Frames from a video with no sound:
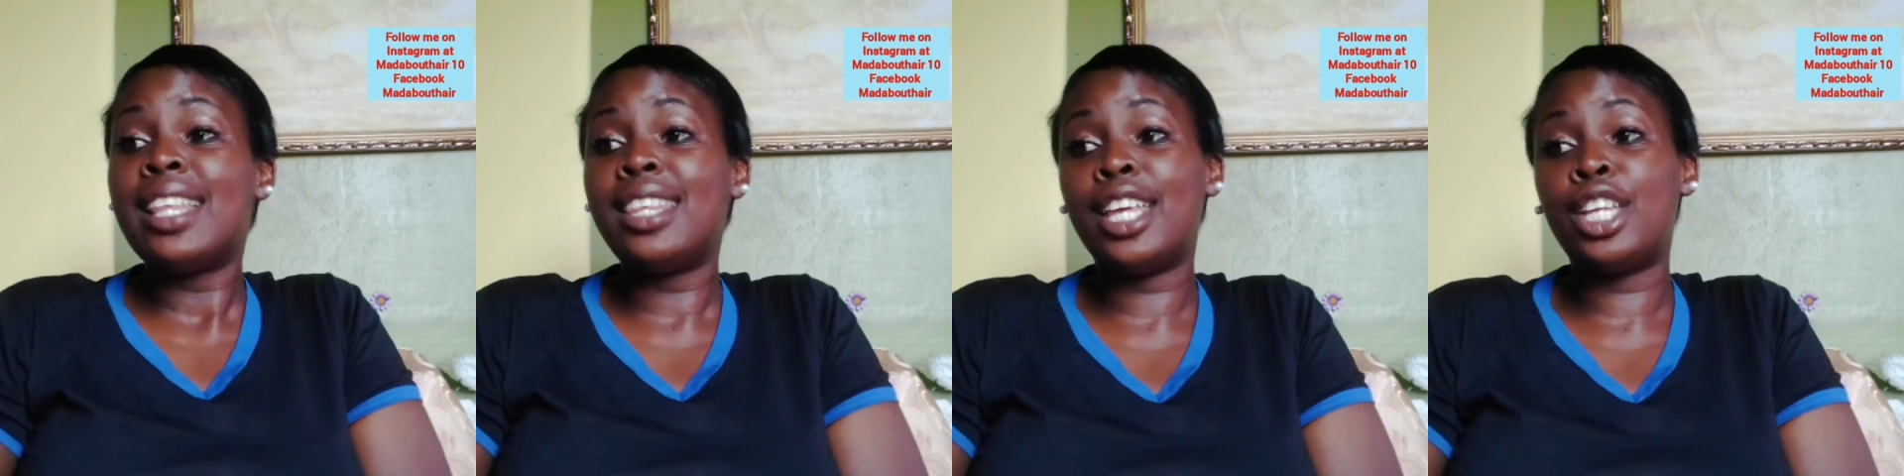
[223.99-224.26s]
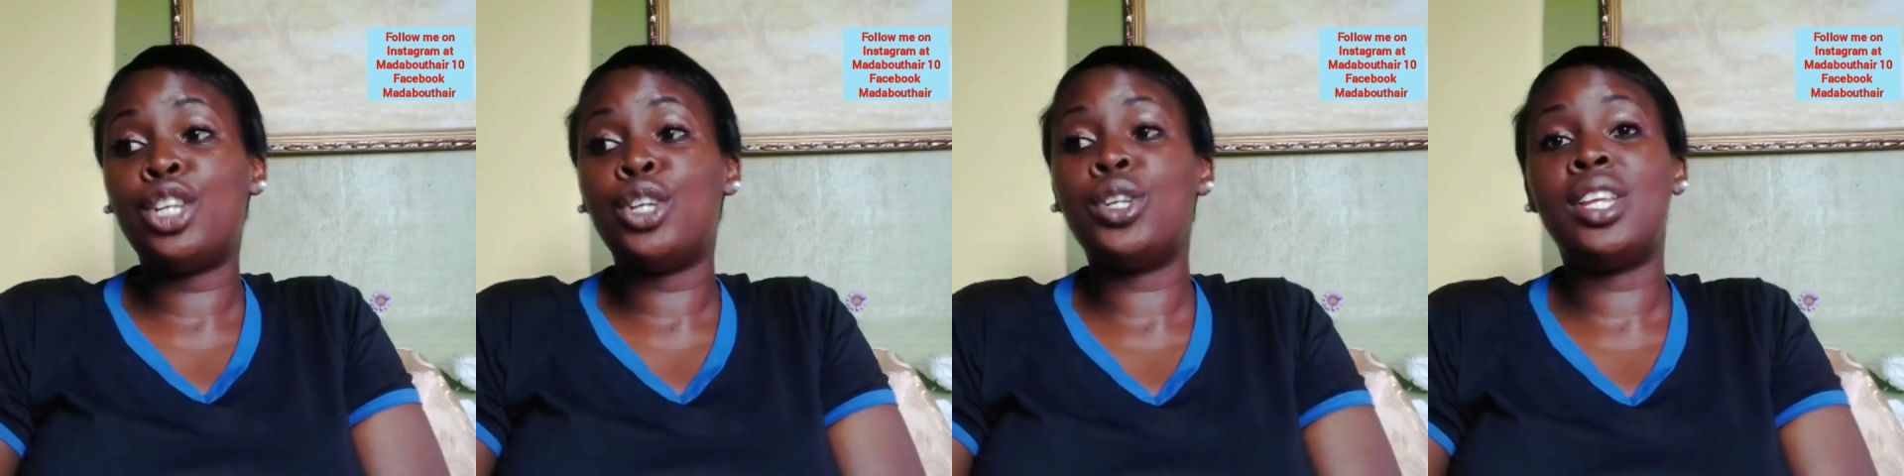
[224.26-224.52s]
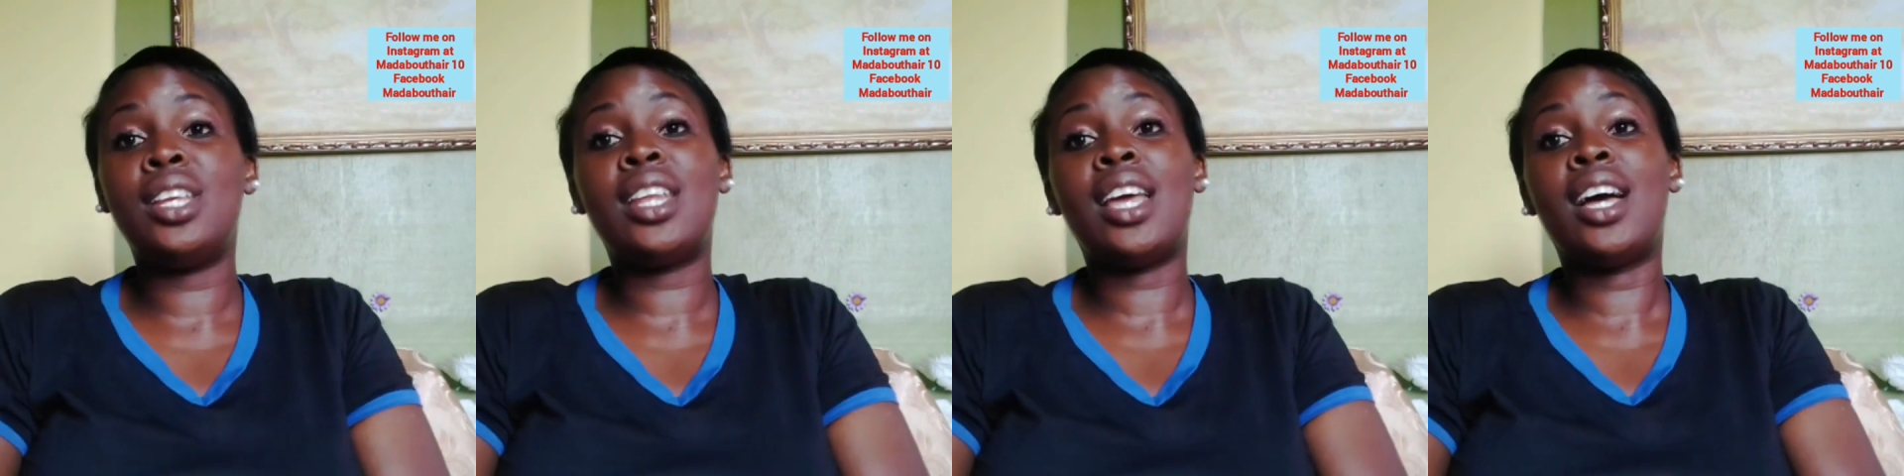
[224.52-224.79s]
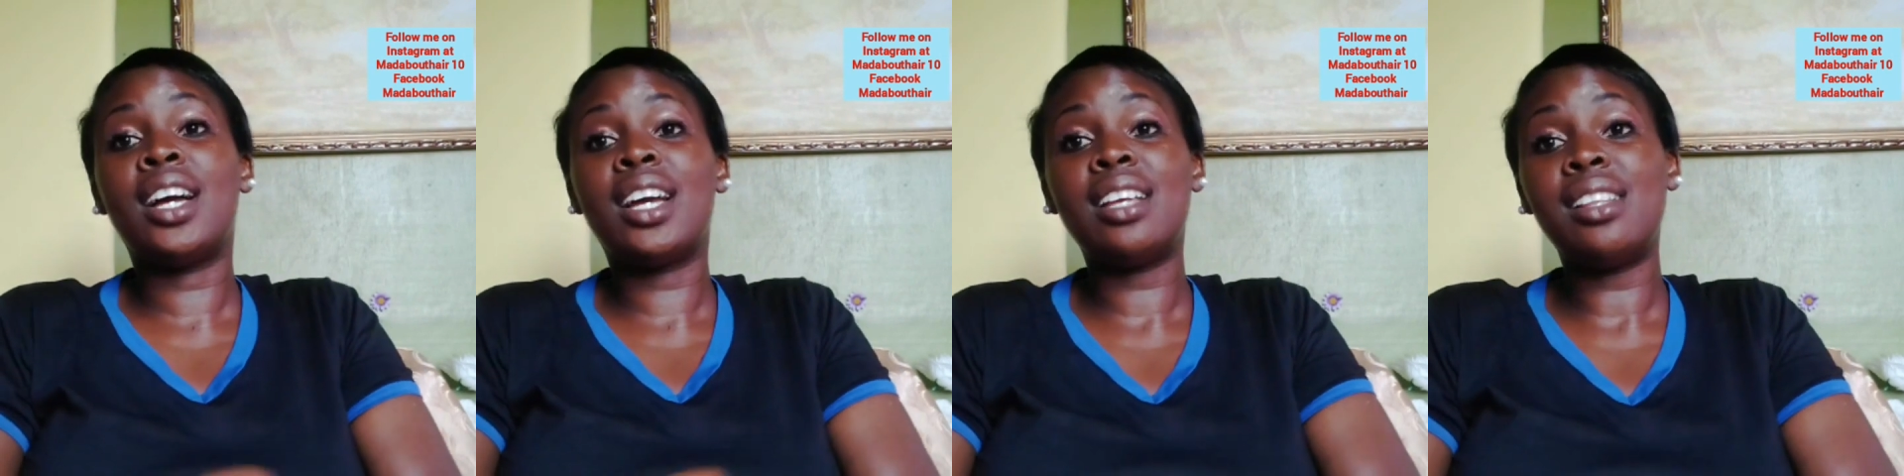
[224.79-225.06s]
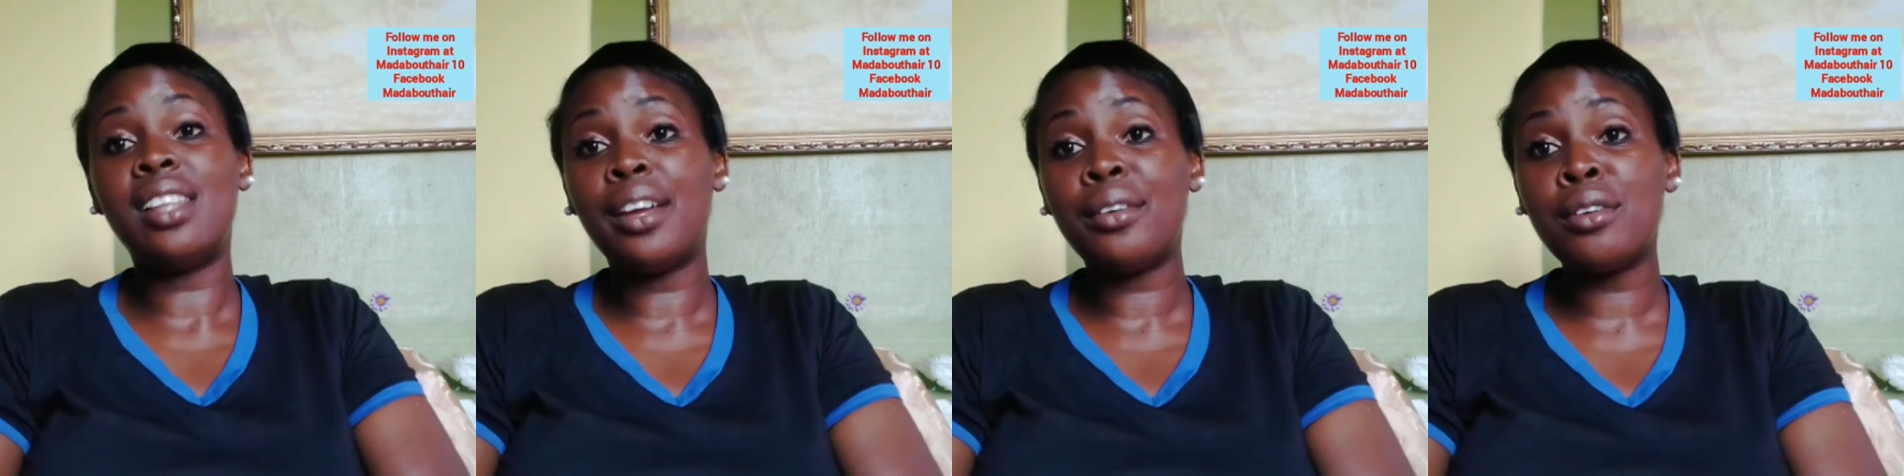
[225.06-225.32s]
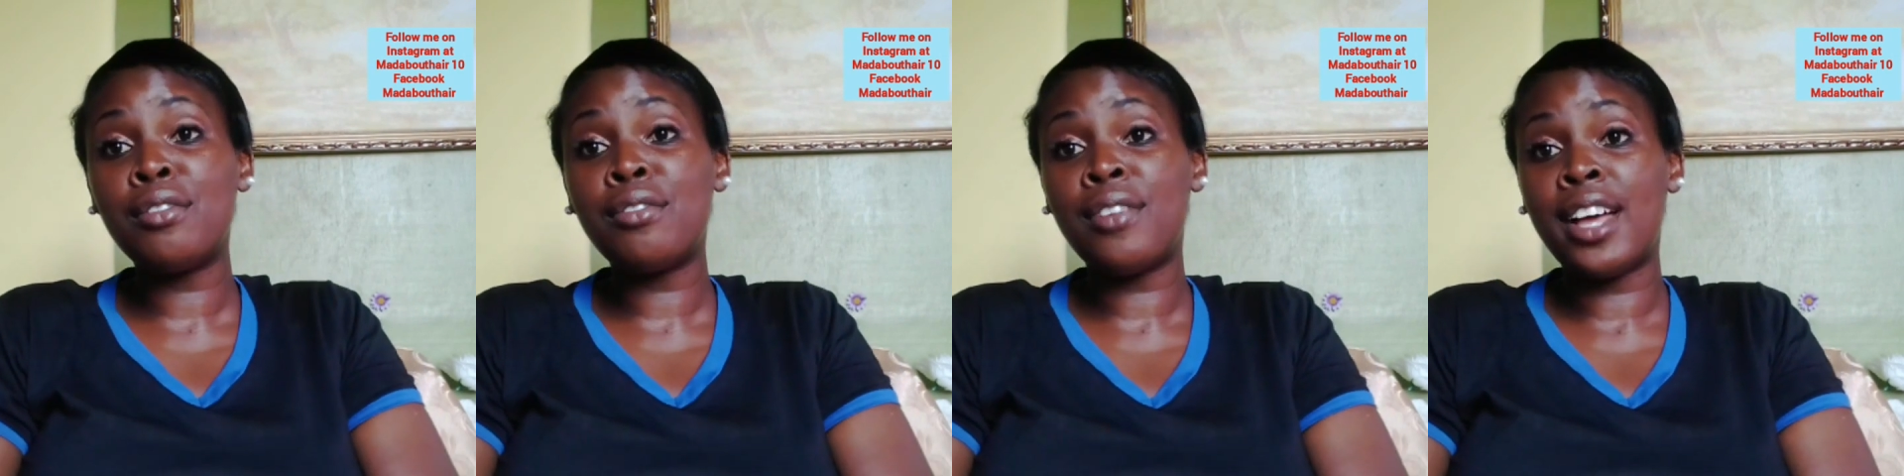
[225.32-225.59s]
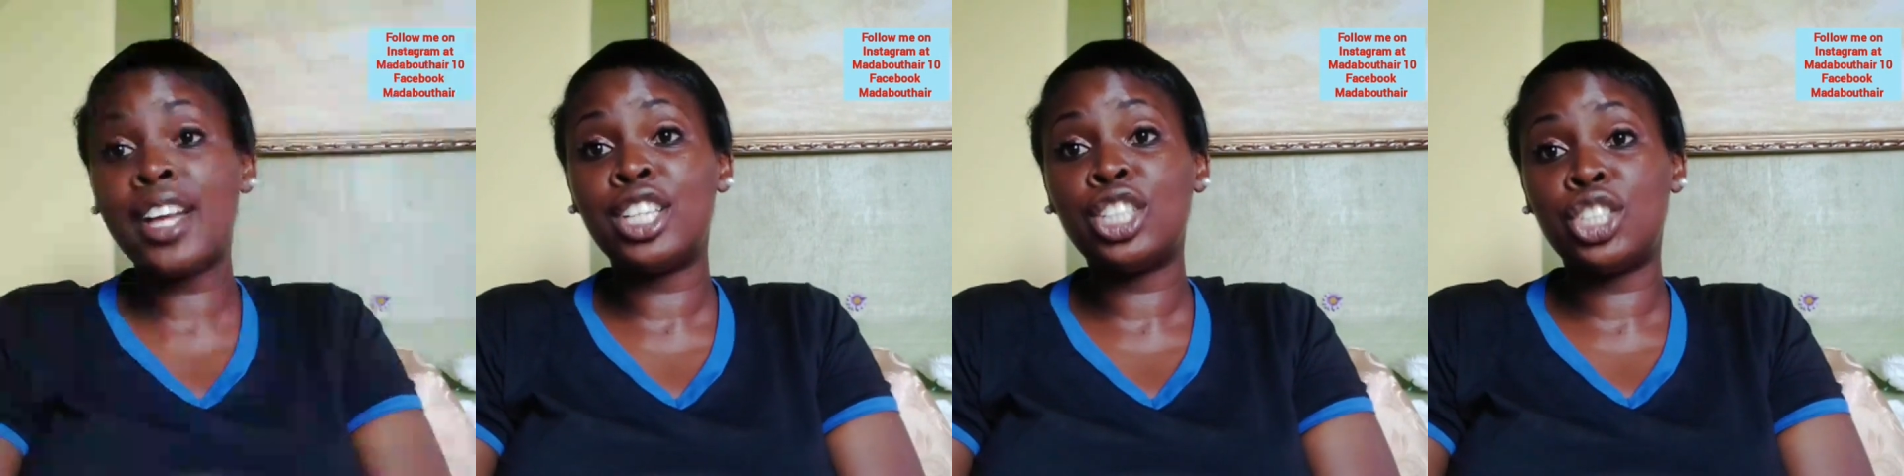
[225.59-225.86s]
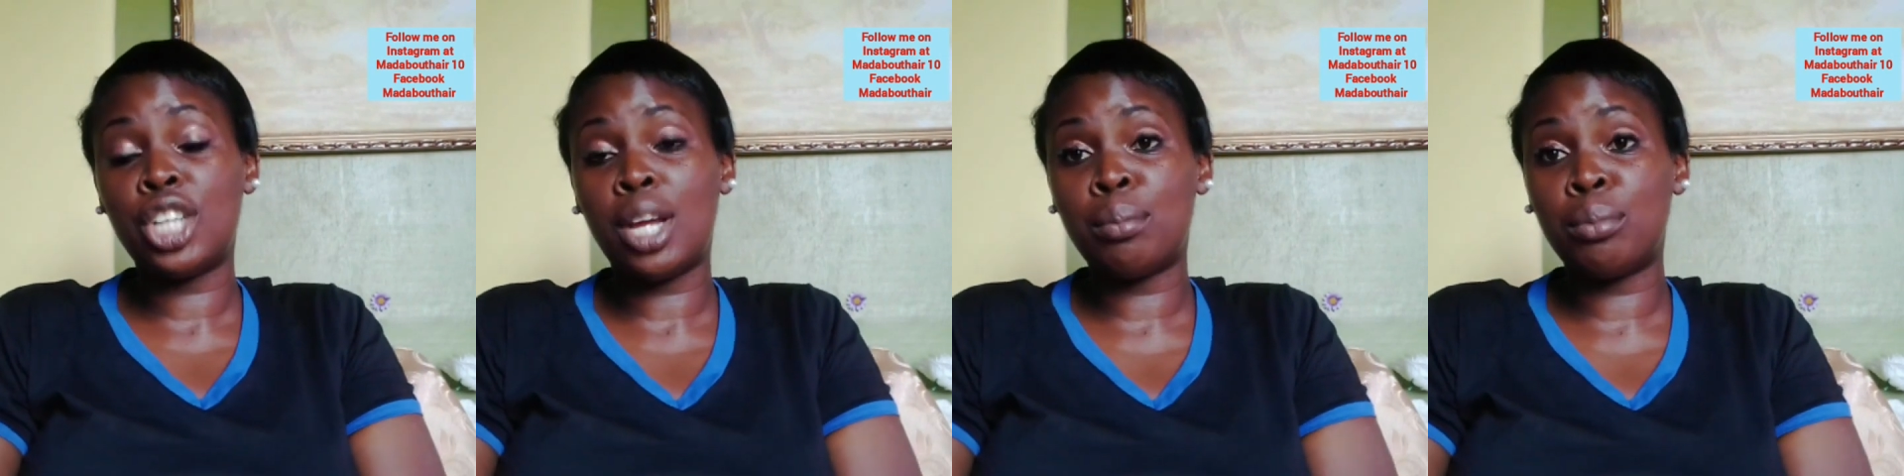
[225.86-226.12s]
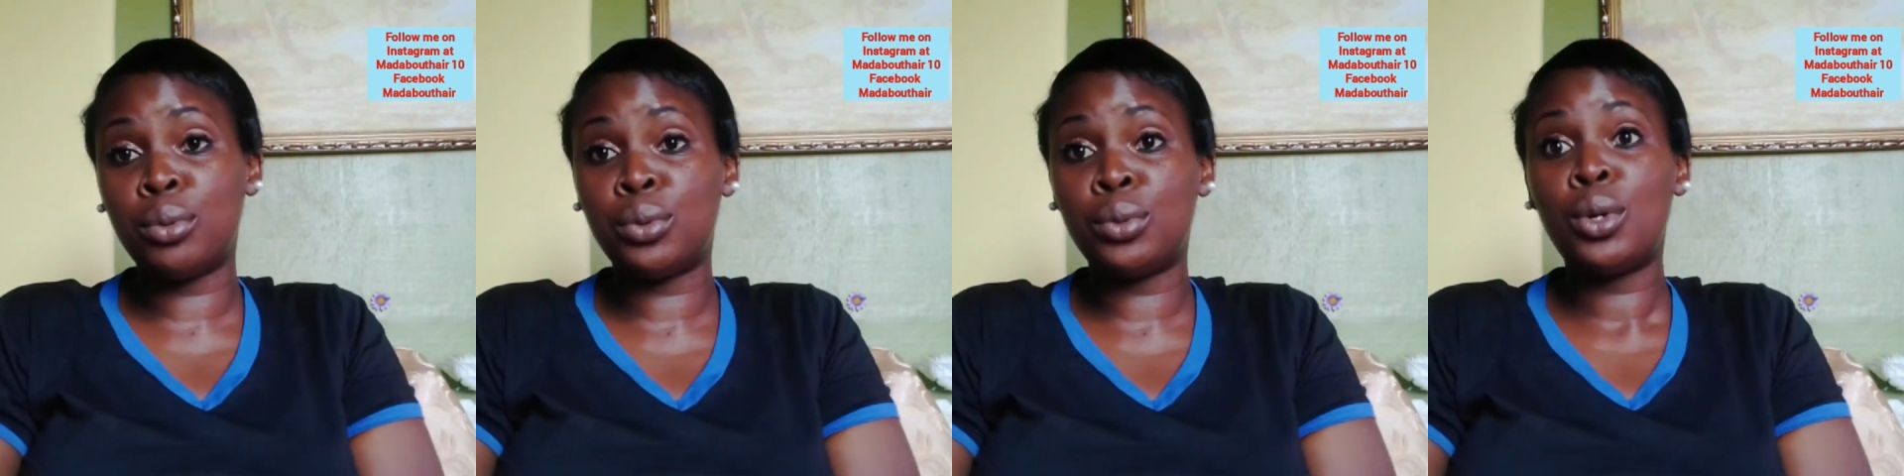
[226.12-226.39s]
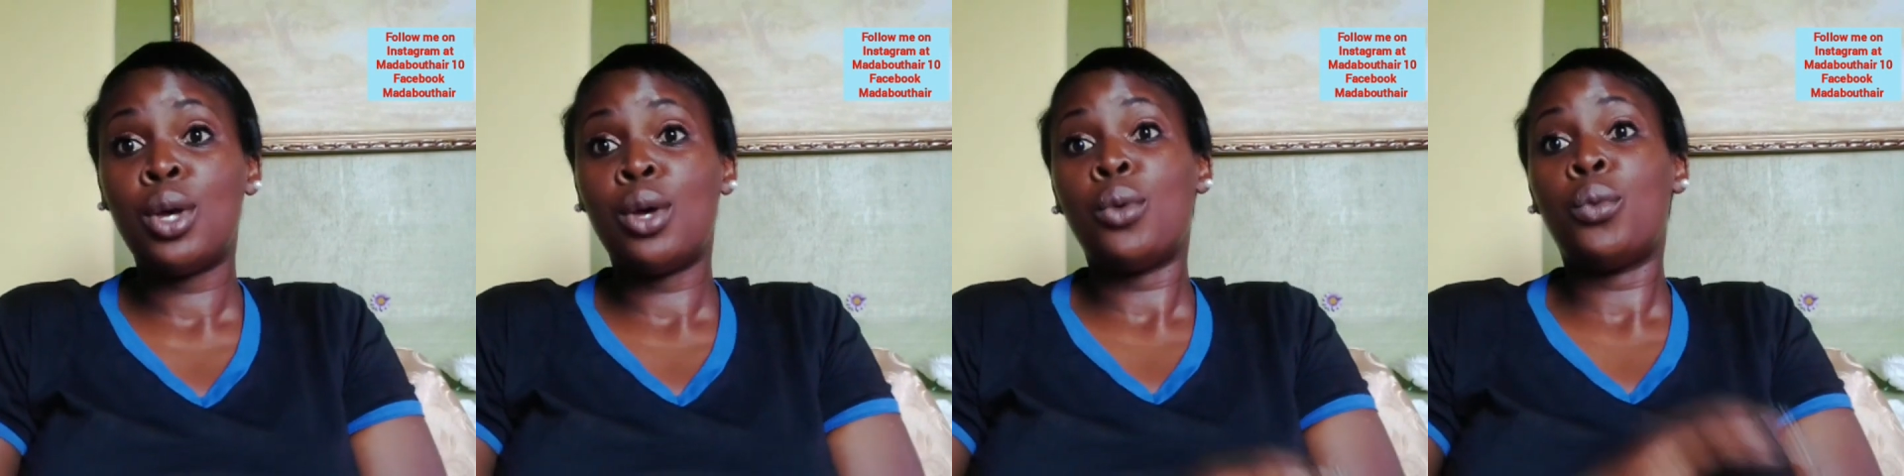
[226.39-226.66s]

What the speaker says: then you need a clarifying shampoo